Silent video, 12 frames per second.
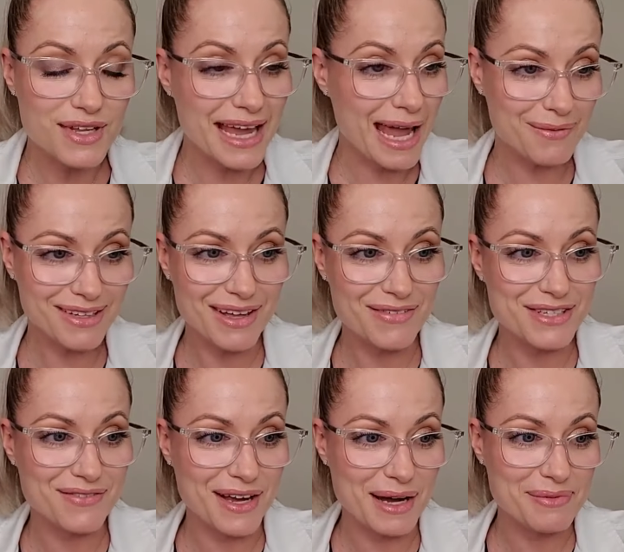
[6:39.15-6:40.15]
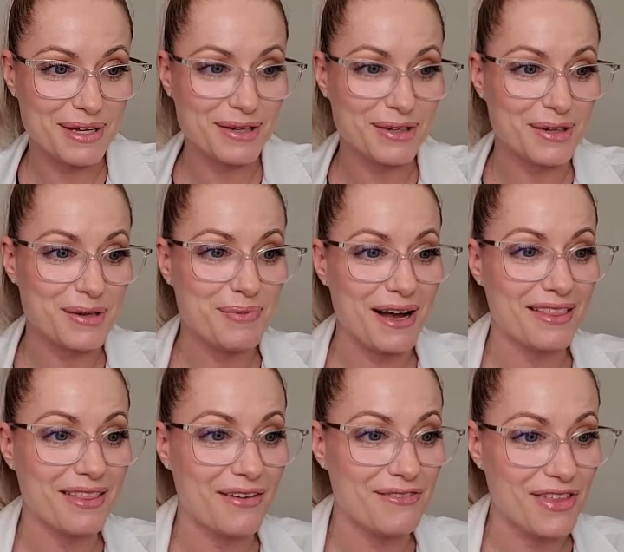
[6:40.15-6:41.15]
Cami loves the VIP group. I
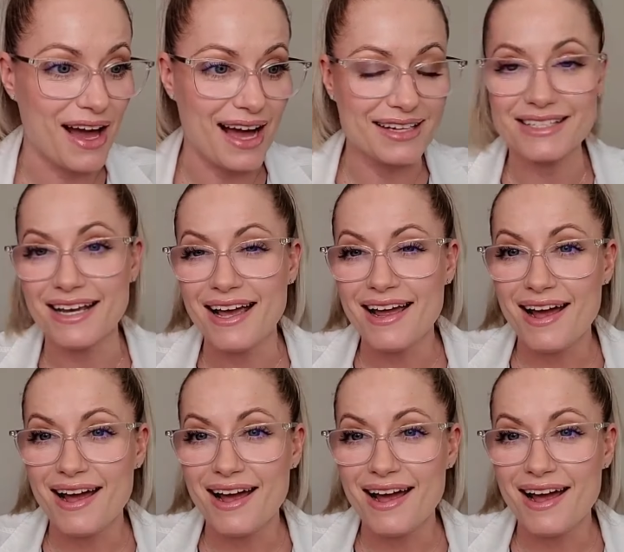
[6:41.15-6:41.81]
love that.